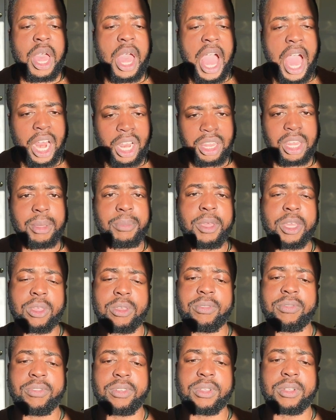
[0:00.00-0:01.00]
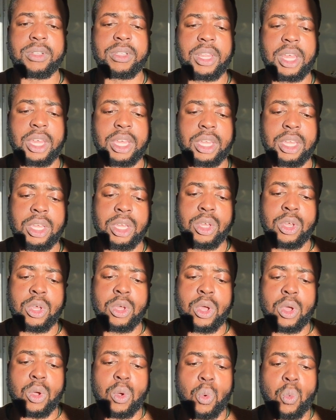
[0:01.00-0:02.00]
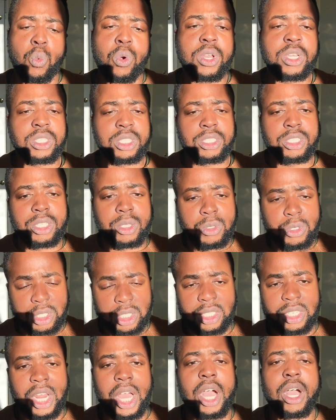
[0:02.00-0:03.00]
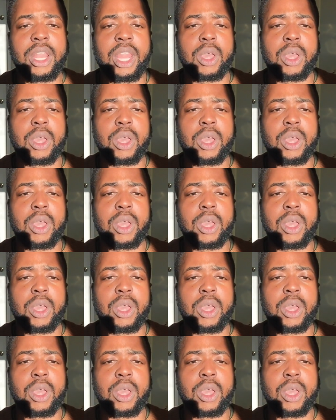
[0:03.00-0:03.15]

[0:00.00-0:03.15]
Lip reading: How did that make you feel? Like, what is the solution now?